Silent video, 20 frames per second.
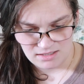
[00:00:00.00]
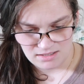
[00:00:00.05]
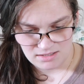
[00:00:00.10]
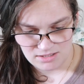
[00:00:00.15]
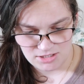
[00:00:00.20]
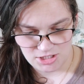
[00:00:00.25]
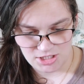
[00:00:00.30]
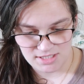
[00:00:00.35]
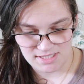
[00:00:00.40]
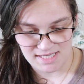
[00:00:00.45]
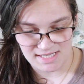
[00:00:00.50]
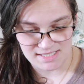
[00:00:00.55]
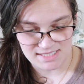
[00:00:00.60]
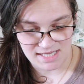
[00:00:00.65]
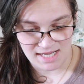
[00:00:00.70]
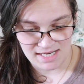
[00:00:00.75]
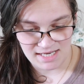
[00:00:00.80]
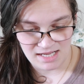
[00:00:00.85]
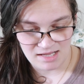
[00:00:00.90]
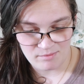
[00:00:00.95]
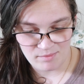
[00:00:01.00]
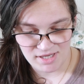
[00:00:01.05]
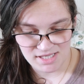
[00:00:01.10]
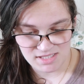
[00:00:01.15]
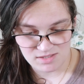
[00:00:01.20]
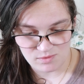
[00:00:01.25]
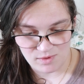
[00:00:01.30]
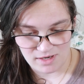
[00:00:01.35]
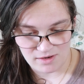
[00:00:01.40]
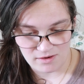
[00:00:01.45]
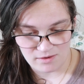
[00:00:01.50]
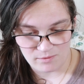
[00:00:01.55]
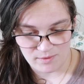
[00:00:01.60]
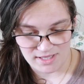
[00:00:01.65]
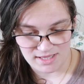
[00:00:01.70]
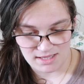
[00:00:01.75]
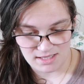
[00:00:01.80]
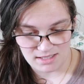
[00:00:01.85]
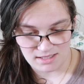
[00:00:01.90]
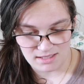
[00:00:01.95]
She says, I knit my sweater
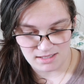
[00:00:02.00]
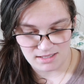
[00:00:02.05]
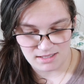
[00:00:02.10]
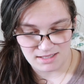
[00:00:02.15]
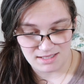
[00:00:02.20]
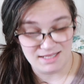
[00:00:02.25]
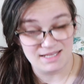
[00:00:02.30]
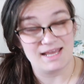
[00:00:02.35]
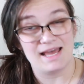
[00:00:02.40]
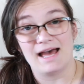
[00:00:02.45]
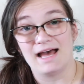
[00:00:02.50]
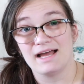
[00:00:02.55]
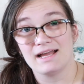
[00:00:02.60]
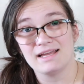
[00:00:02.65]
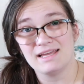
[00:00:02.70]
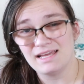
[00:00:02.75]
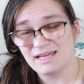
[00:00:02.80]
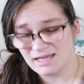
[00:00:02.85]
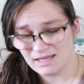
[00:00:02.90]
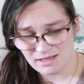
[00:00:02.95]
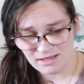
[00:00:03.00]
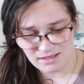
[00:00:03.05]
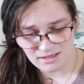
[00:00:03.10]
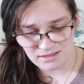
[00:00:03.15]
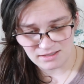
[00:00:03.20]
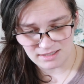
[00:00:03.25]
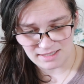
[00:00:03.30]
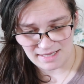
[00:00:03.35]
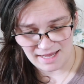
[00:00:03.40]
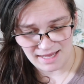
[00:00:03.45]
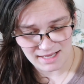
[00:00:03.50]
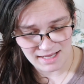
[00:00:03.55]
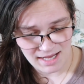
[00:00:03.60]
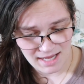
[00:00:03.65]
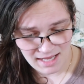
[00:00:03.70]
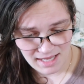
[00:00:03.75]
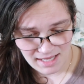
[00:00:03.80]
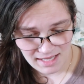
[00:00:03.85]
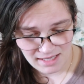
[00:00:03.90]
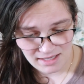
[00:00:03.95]
with Yagi
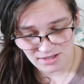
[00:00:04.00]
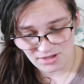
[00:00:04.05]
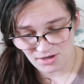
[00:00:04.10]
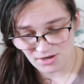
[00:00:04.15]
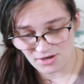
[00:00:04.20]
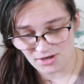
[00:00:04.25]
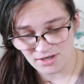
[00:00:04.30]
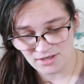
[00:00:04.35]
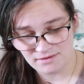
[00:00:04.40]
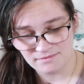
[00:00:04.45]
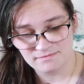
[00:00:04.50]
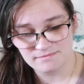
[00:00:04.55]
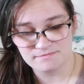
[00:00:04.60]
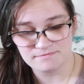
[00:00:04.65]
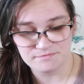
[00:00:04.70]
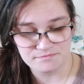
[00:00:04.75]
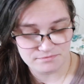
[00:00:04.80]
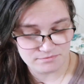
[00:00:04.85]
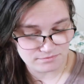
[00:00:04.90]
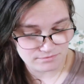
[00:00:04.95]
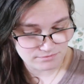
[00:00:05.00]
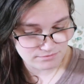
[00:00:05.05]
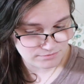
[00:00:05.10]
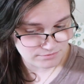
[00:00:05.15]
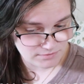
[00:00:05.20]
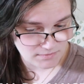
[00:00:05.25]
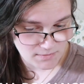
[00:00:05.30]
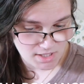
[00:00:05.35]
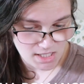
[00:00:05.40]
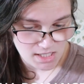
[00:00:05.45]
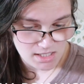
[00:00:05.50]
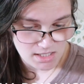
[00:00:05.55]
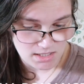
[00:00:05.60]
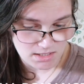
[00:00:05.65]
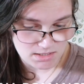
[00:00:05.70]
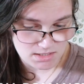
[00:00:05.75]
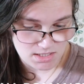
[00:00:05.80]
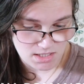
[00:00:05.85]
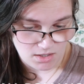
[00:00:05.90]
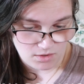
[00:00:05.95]
yarn.
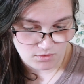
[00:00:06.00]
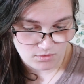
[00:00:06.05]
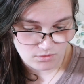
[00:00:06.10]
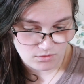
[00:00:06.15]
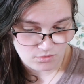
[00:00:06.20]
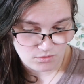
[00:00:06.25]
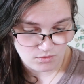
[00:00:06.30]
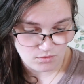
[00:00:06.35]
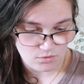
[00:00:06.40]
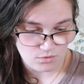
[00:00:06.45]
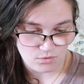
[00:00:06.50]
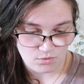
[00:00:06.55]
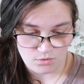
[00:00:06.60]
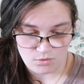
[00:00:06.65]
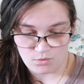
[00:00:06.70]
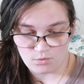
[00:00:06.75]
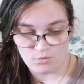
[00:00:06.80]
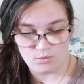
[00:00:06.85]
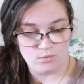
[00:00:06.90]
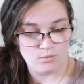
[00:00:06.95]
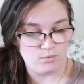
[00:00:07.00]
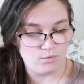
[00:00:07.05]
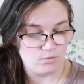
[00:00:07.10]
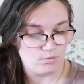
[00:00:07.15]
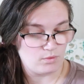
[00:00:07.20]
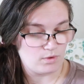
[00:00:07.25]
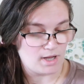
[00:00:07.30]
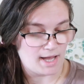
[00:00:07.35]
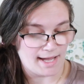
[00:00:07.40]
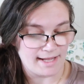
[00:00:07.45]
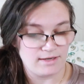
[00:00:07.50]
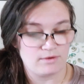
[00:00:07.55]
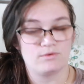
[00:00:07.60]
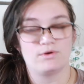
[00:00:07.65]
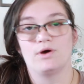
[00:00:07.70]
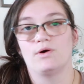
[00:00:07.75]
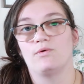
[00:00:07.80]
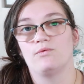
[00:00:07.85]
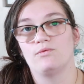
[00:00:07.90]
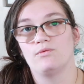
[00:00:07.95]
So I don't
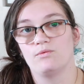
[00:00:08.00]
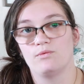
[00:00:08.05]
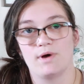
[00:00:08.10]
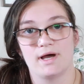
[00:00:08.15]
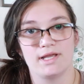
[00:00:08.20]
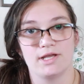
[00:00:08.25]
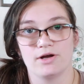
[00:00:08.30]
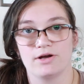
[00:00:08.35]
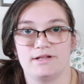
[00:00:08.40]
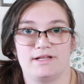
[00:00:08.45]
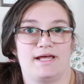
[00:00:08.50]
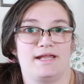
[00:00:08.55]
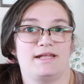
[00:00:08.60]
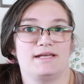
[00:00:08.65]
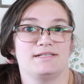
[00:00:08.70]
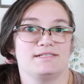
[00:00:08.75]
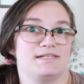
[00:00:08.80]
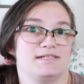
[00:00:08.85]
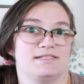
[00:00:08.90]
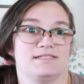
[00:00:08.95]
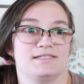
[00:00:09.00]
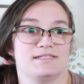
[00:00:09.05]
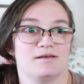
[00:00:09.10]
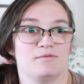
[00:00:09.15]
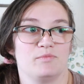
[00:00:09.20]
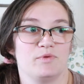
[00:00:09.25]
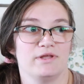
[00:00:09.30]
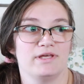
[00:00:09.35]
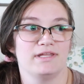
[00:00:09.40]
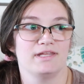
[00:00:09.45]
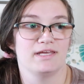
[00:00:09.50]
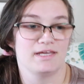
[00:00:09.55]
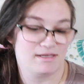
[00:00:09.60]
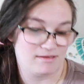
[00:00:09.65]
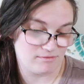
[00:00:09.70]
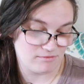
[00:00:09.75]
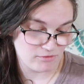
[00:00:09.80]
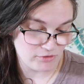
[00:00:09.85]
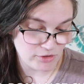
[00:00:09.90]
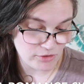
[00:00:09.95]
know what yarn that is. It's
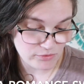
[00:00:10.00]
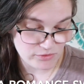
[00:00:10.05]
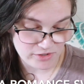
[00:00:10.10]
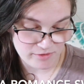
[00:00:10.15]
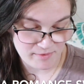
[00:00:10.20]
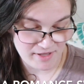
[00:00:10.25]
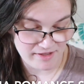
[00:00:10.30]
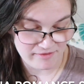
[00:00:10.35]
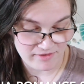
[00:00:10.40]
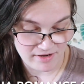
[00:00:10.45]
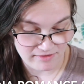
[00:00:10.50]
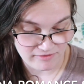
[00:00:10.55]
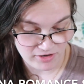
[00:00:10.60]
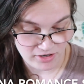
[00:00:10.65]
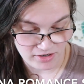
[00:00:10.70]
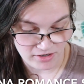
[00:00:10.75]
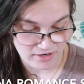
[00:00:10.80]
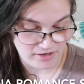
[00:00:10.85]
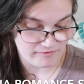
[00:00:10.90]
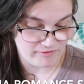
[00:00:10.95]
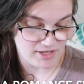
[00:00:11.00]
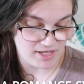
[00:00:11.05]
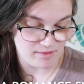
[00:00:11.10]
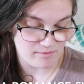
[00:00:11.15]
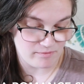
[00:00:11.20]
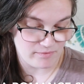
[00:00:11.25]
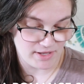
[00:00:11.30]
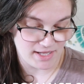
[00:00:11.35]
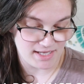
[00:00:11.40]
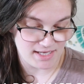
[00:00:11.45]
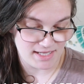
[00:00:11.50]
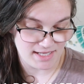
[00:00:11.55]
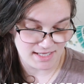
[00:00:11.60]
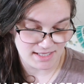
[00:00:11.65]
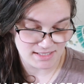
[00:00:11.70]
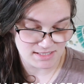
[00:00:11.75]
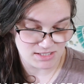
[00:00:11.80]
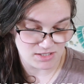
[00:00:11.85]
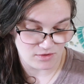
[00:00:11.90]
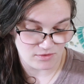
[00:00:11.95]
completely new to me. I've never heard of it, but
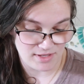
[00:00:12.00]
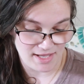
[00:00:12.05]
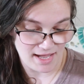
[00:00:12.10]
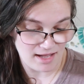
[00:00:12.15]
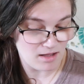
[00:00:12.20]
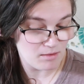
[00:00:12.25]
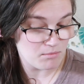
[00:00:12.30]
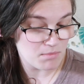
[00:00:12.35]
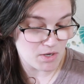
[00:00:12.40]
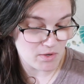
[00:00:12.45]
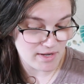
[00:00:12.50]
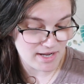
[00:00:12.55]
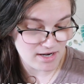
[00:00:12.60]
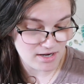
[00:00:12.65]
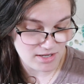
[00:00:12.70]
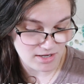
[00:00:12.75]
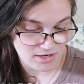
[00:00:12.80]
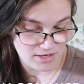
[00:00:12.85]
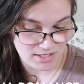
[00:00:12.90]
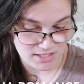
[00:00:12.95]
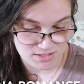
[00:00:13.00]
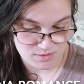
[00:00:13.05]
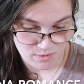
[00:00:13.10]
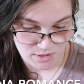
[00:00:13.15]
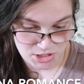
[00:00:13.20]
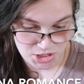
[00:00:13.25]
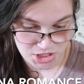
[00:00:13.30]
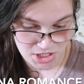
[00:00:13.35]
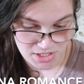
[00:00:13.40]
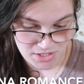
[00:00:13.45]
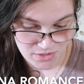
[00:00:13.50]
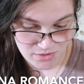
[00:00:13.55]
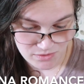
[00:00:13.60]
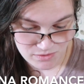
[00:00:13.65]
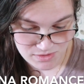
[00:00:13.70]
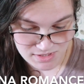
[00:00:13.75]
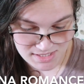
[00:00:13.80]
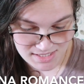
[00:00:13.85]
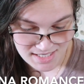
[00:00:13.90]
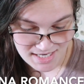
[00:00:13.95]
so yeah, a mohair yarn is what she
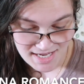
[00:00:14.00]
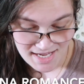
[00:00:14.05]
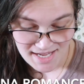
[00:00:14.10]
used,